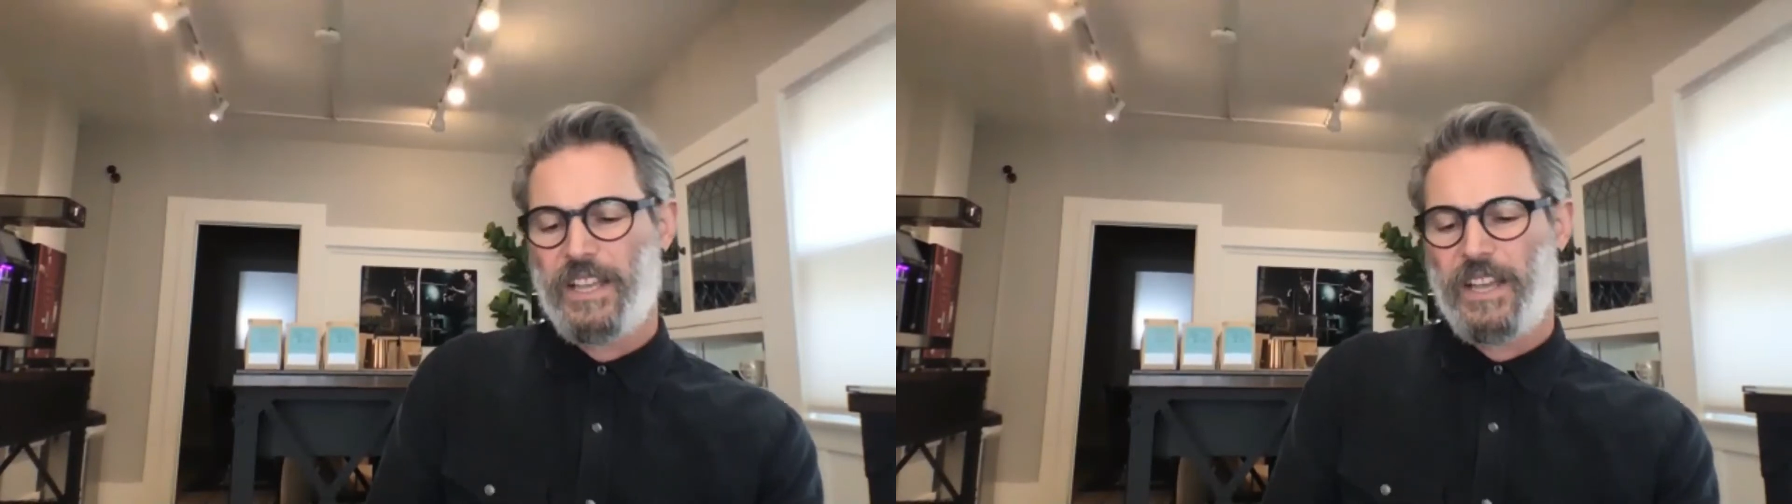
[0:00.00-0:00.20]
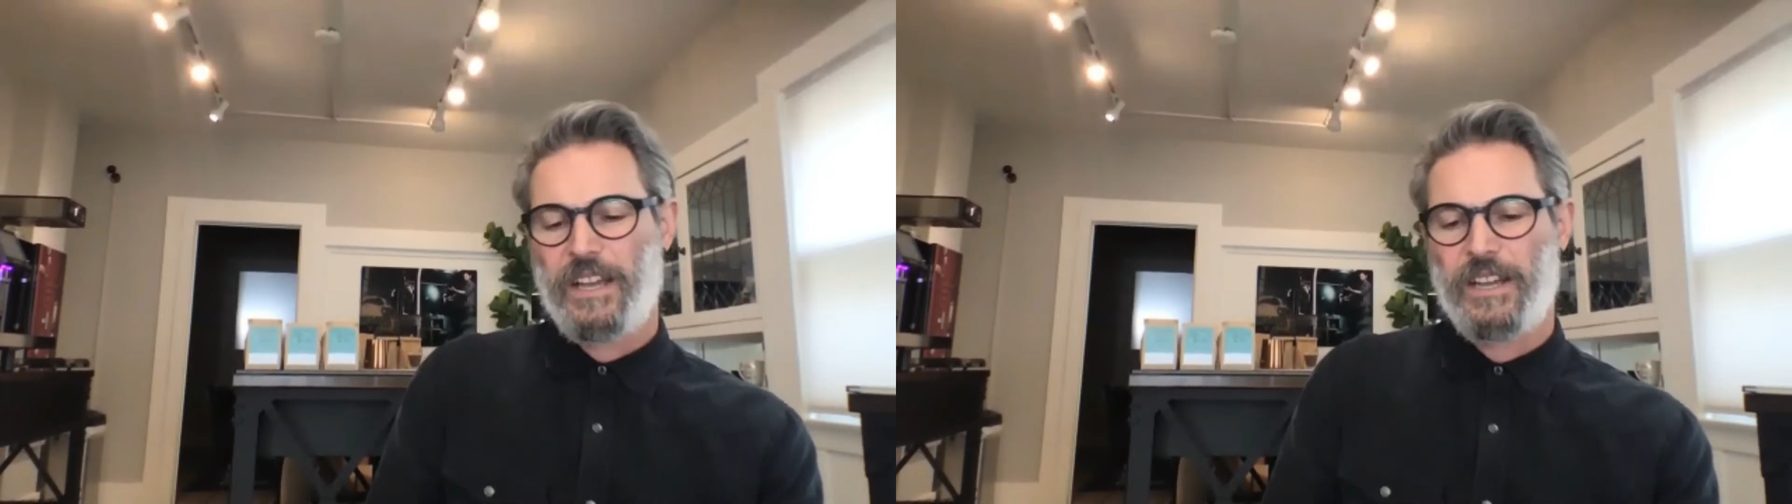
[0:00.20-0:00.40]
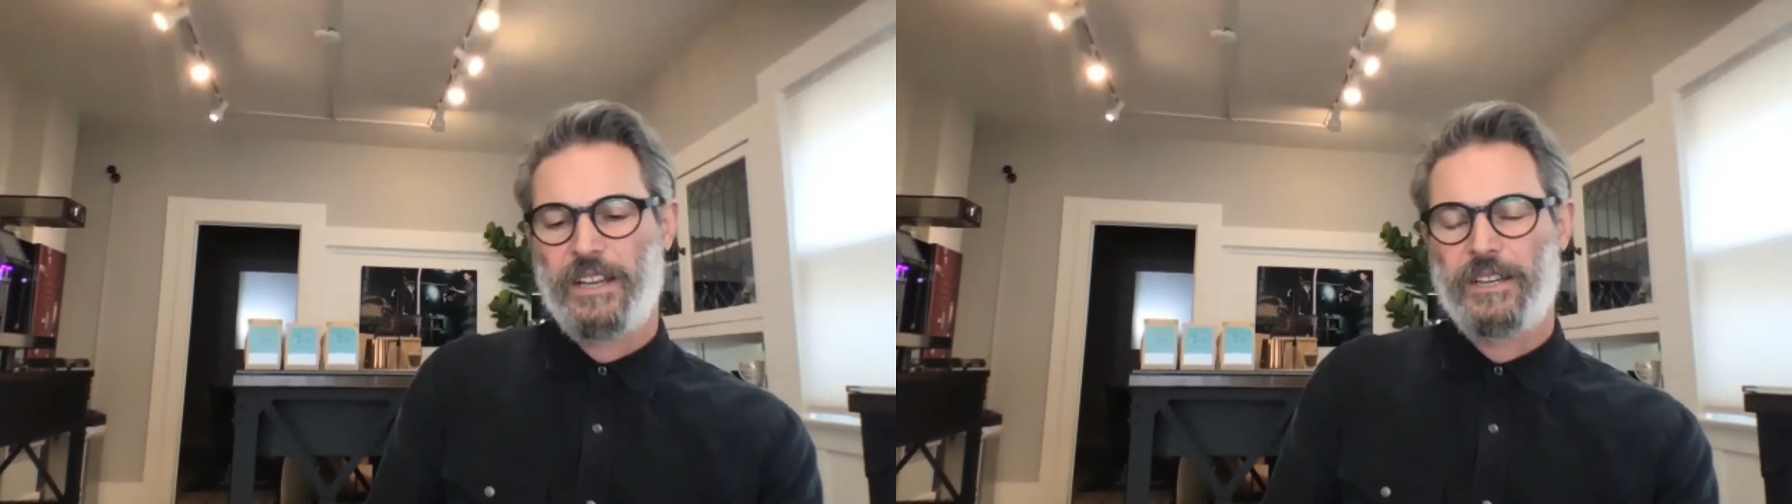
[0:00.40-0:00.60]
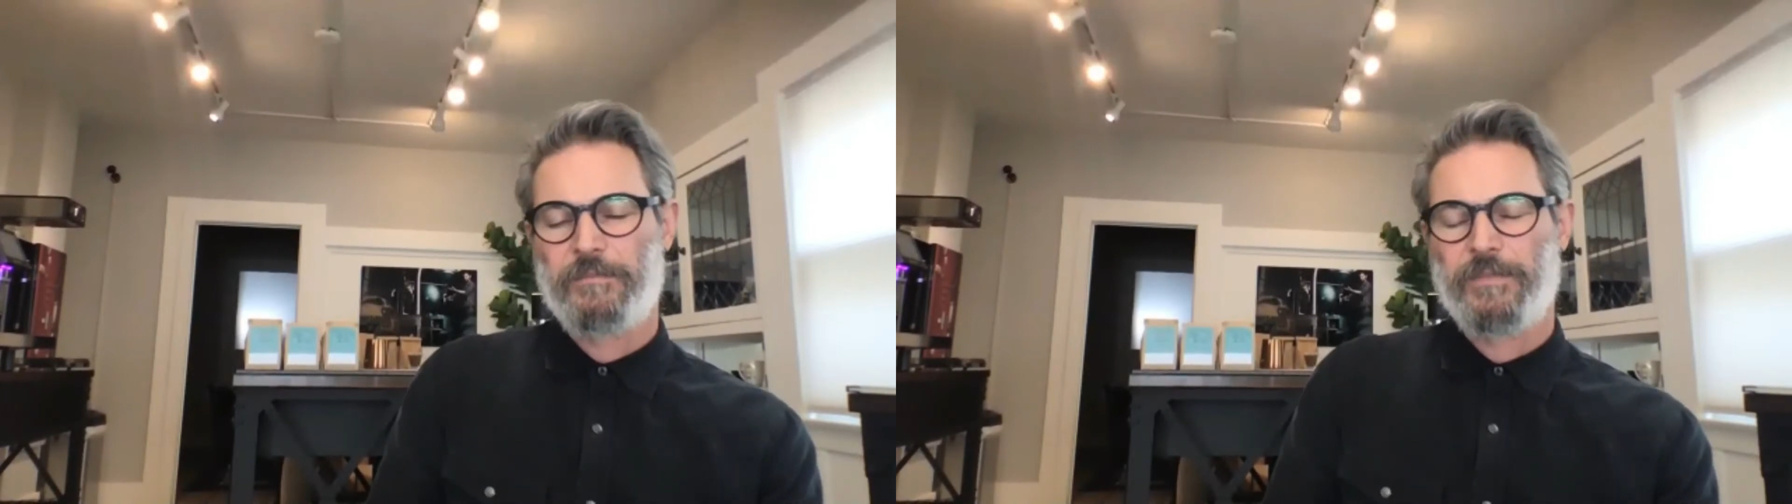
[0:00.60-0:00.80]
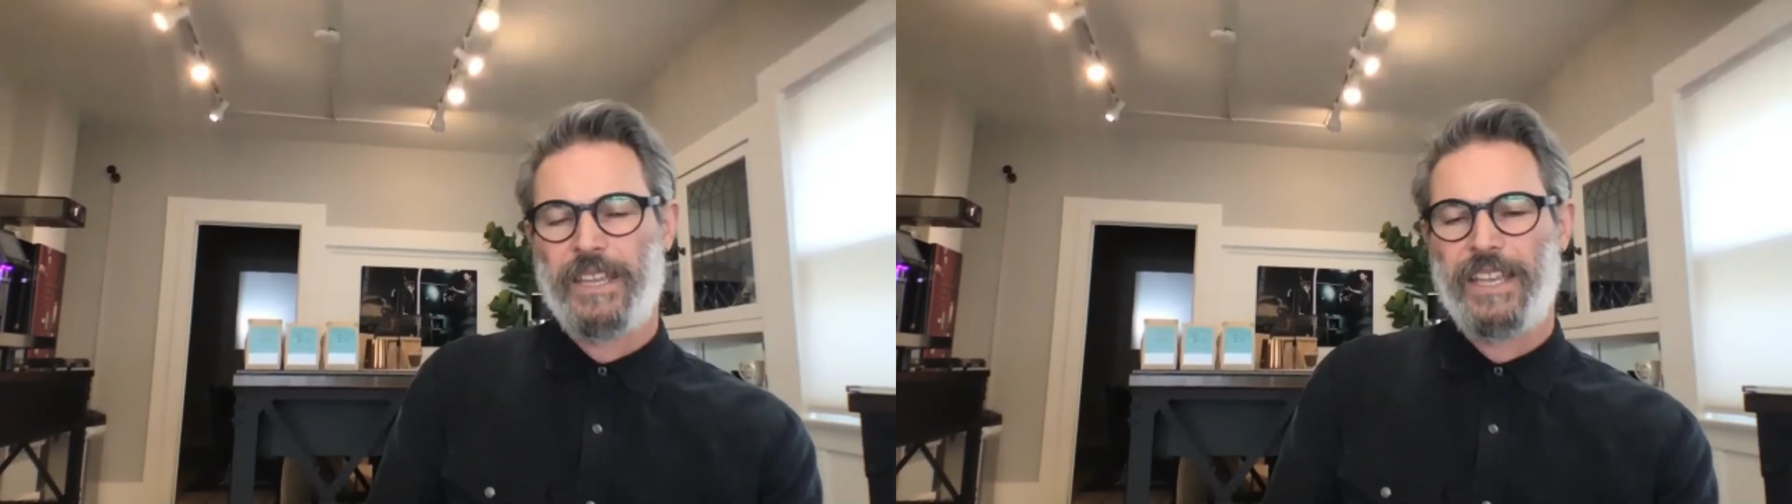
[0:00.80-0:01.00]

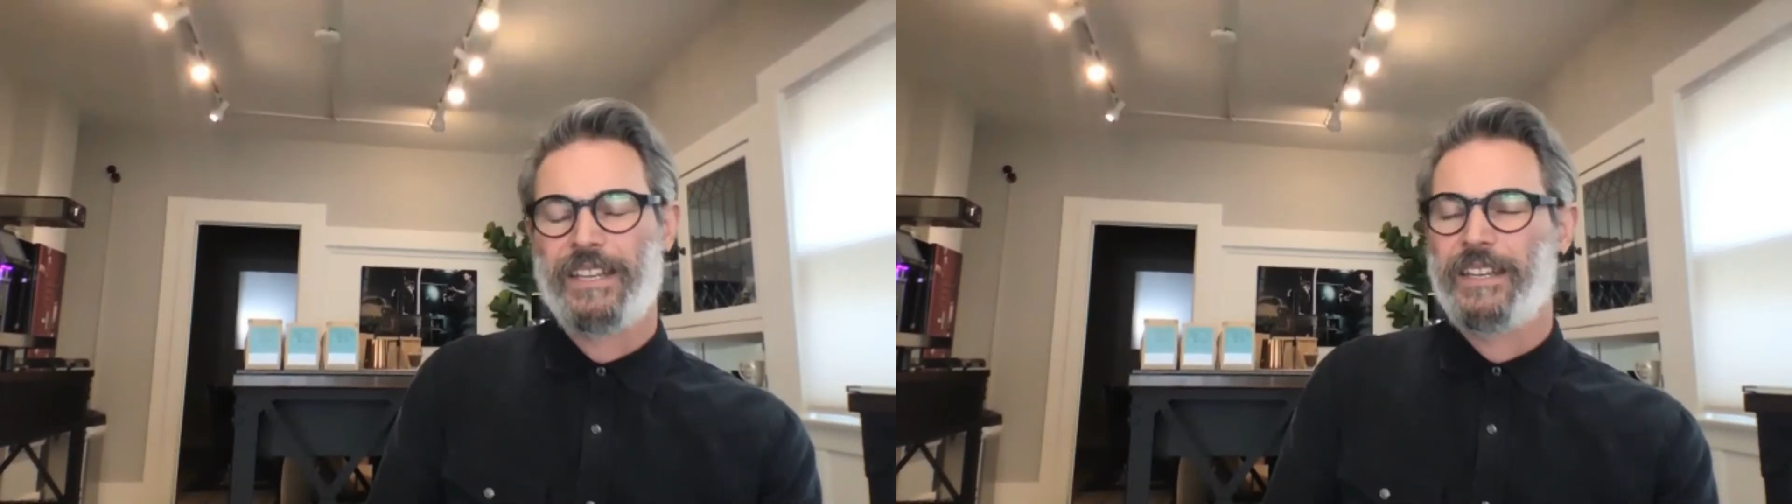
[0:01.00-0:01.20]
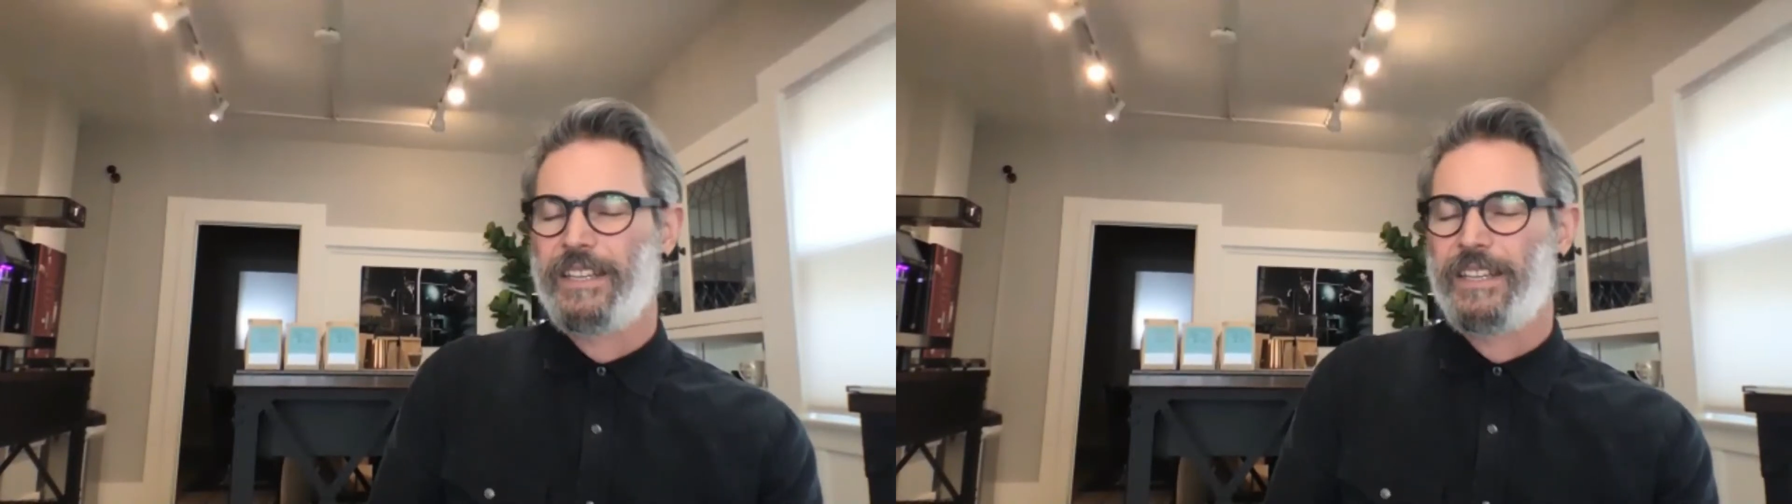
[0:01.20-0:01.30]
And